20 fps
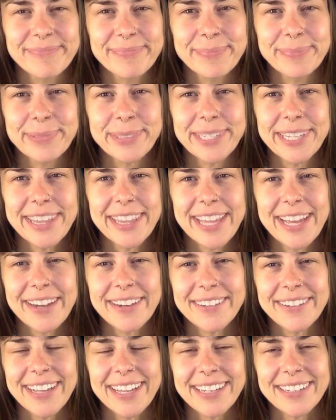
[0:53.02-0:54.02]
Breathe
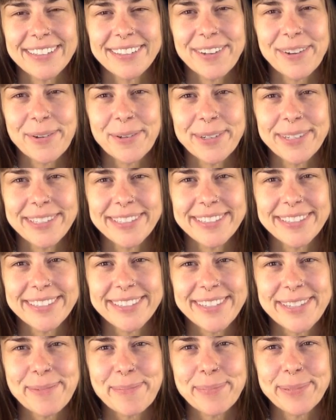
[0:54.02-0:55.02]
out and
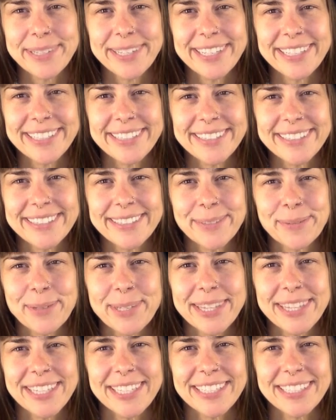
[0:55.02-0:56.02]
notice the place
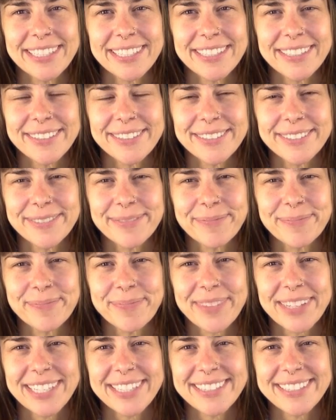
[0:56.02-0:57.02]
within you
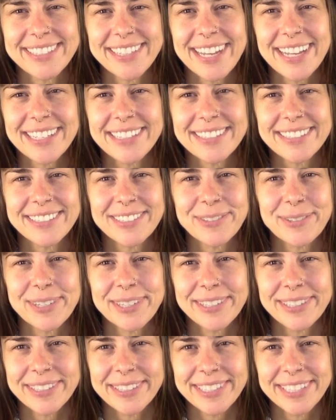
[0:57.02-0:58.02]
that's not
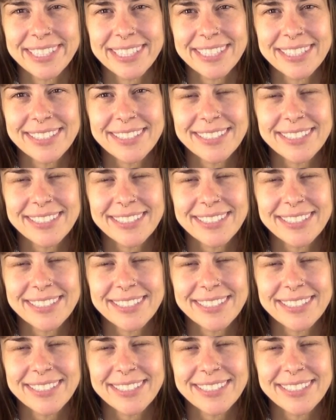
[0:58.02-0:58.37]
struggling.